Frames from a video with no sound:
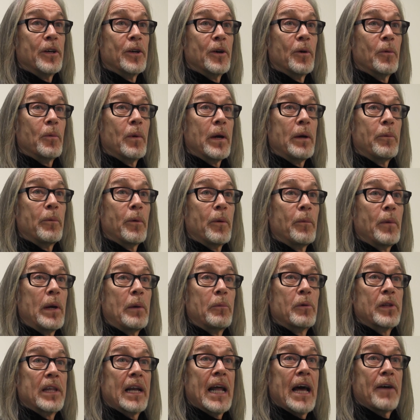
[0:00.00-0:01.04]
you know, we
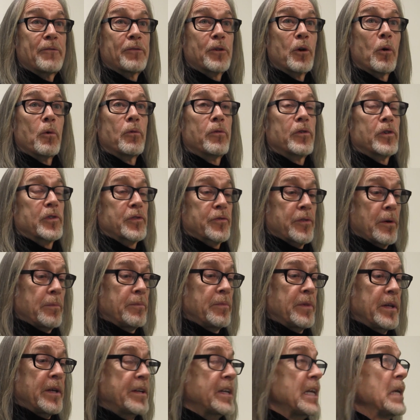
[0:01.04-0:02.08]
were the leftovers
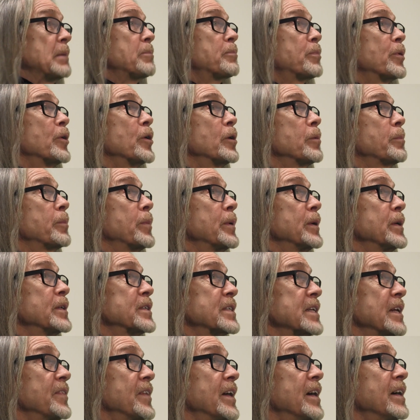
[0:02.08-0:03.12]
from the Deep
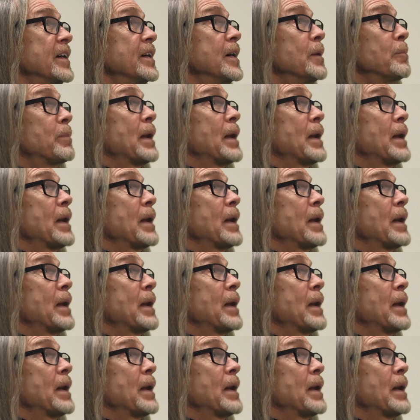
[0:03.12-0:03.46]
Purples and the